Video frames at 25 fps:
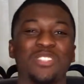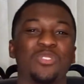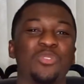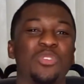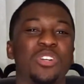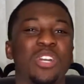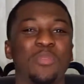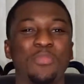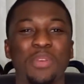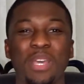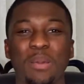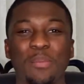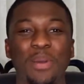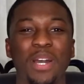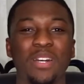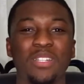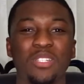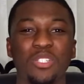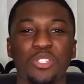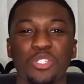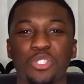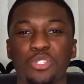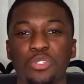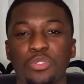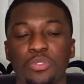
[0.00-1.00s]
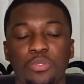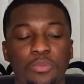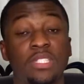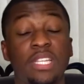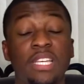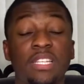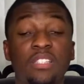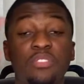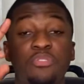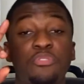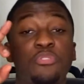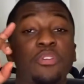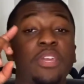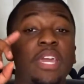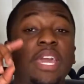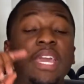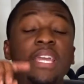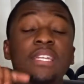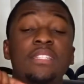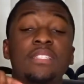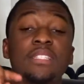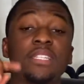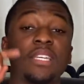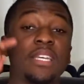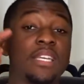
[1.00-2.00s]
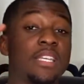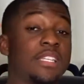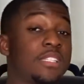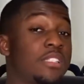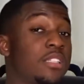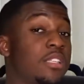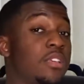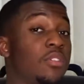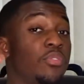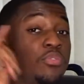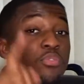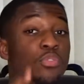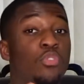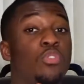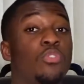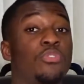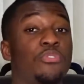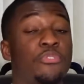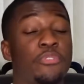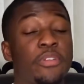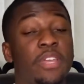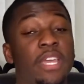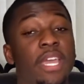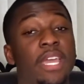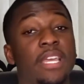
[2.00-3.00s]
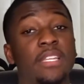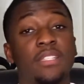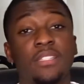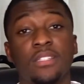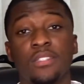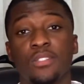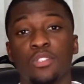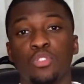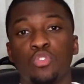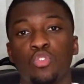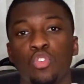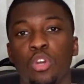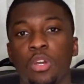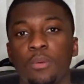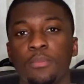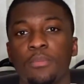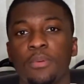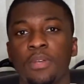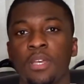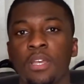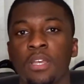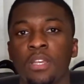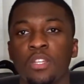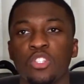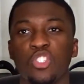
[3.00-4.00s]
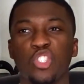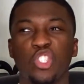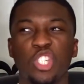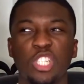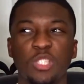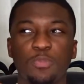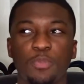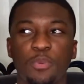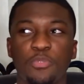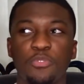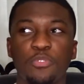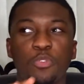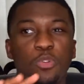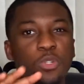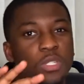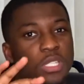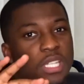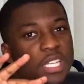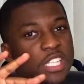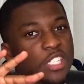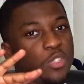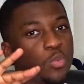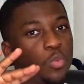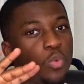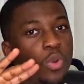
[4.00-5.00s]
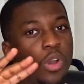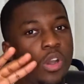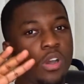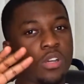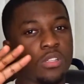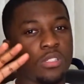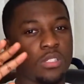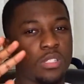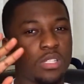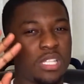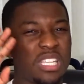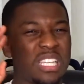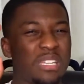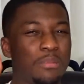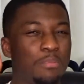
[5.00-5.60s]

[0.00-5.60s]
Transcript: talk a bit about the shoe. This 380 is the 4th 380 to drop. Just before this was the